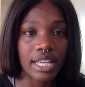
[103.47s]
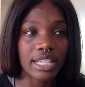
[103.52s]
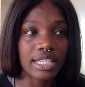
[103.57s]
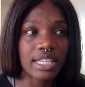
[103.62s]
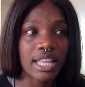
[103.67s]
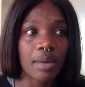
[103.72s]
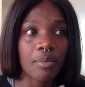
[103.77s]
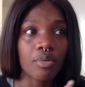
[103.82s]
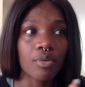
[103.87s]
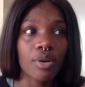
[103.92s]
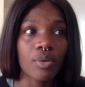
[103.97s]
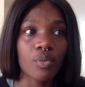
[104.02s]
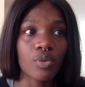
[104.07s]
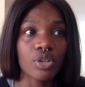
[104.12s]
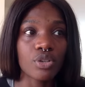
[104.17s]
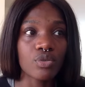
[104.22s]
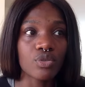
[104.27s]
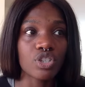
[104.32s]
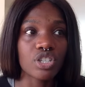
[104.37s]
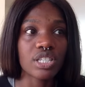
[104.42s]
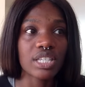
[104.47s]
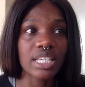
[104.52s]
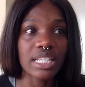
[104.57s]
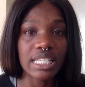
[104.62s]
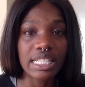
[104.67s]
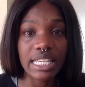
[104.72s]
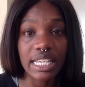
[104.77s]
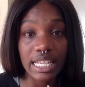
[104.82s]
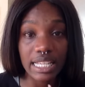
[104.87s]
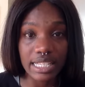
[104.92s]
It's that point where you just
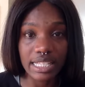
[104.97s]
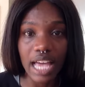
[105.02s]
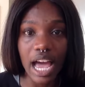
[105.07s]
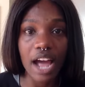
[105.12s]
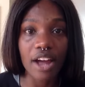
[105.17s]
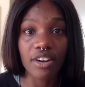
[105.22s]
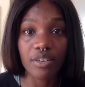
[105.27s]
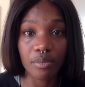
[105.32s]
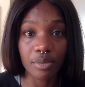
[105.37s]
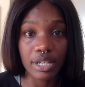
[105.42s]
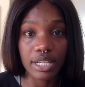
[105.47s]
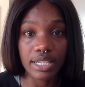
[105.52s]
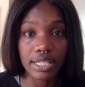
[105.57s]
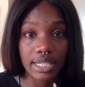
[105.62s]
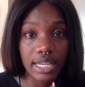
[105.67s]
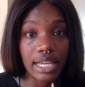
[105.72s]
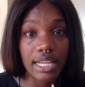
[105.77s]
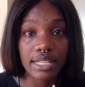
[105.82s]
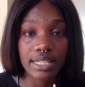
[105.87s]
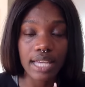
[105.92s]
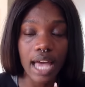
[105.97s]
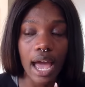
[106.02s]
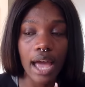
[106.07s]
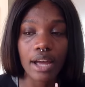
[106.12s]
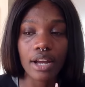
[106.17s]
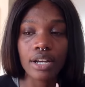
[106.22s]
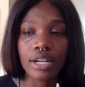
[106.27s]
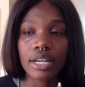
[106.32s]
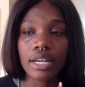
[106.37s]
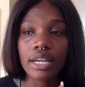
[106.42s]
get sick and tired of being sick and tired.